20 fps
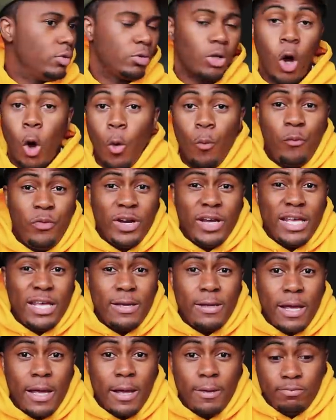
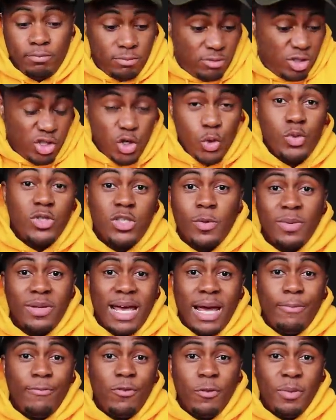hopefully use some of
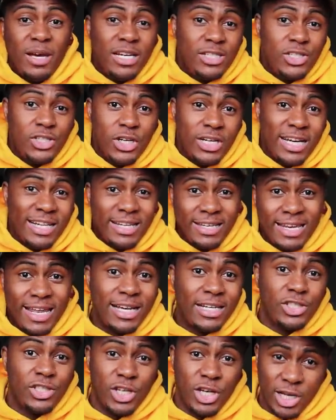that information, and the
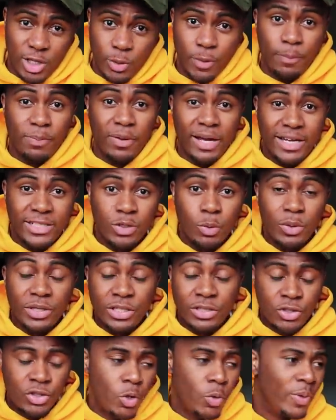next year you apply it to what
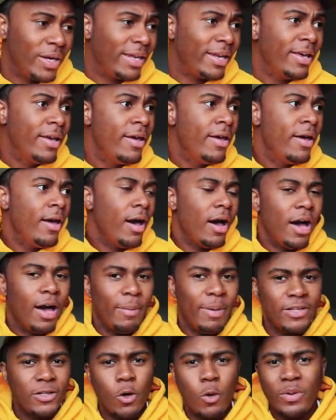you're doing.
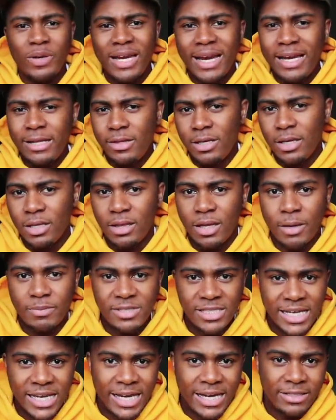I don't want anything that I'm
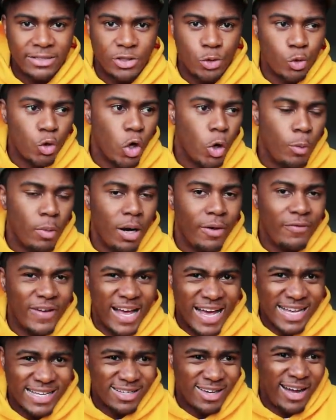saying to come off
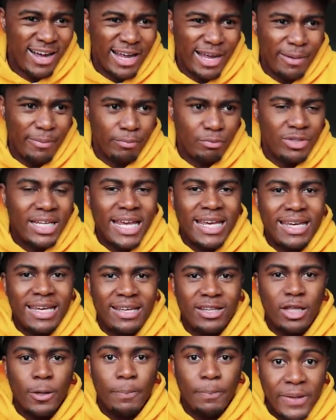as I am
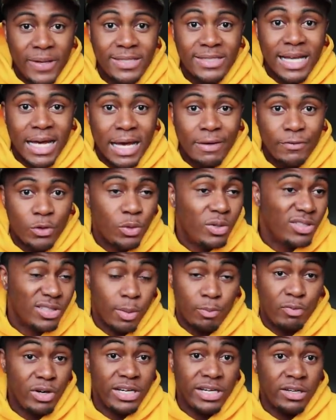taking the piss out of you, because
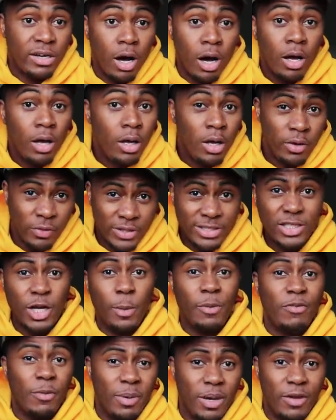I'm really not. This is
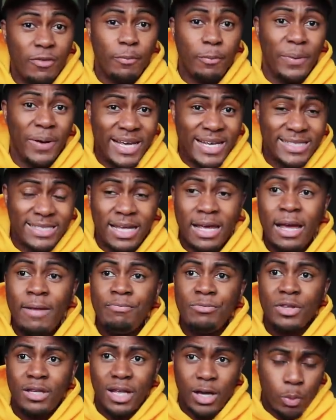coming from a loving place.
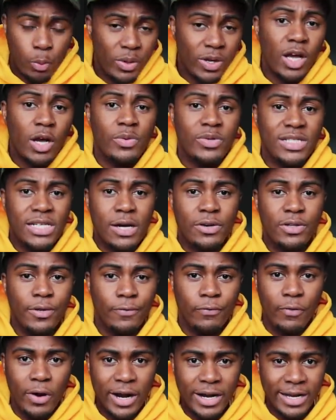Like, when I was there on the
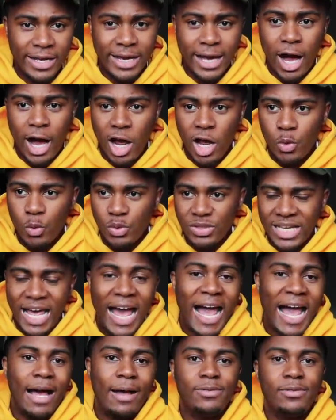Friday, I was
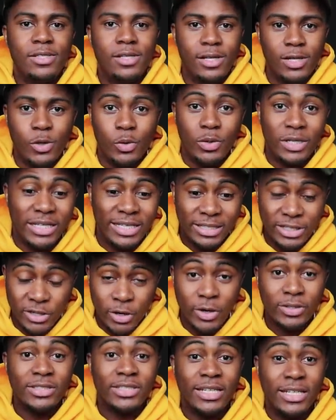absolutely
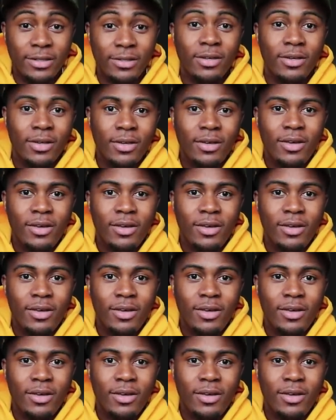gutted.